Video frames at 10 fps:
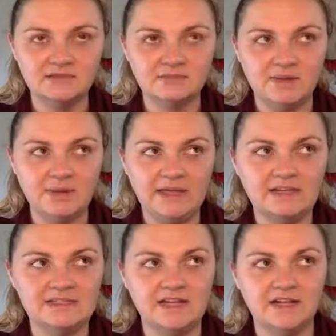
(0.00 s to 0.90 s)
my pain
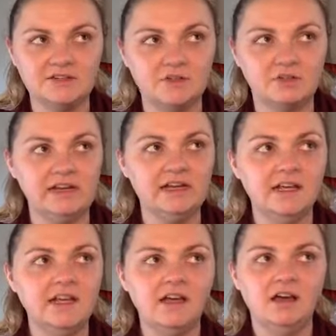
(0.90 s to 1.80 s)
is not as great.
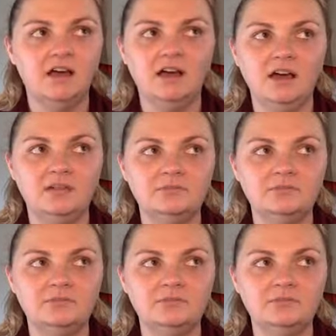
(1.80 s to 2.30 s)
I